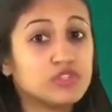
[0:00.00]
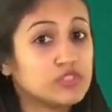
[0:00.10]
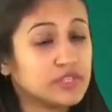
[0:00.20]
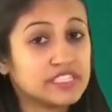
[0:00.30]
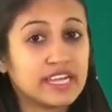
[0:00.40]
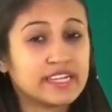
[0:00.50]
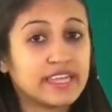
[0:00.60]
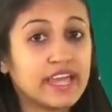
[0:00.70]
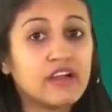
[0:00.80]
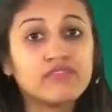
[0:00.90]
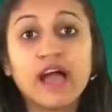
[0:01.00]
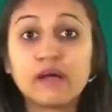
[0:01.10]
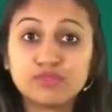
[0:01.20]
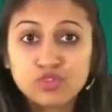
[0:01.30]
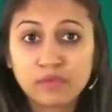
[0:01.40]
which means that they have
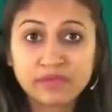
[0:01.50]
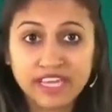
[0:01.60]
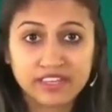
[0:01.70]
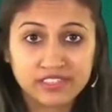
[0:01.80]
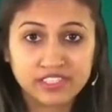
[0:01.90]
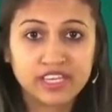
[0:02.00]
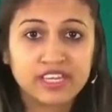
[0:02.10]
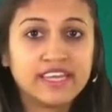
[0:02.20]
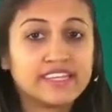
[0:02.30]
absorbed the energy.